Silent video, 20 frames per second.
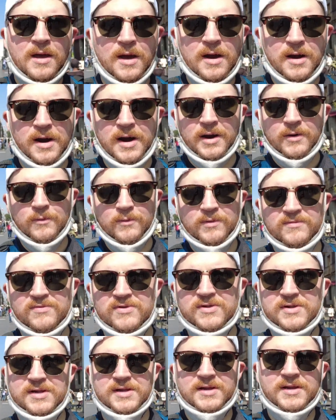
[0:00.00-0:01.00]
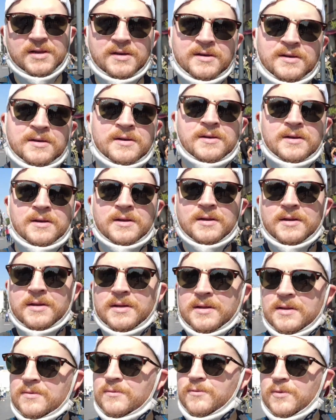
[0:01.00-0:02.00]
All right, we've seen
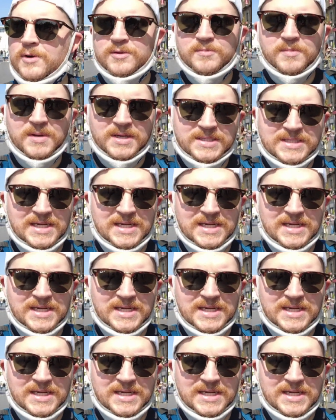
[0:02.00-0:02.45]
rhythmic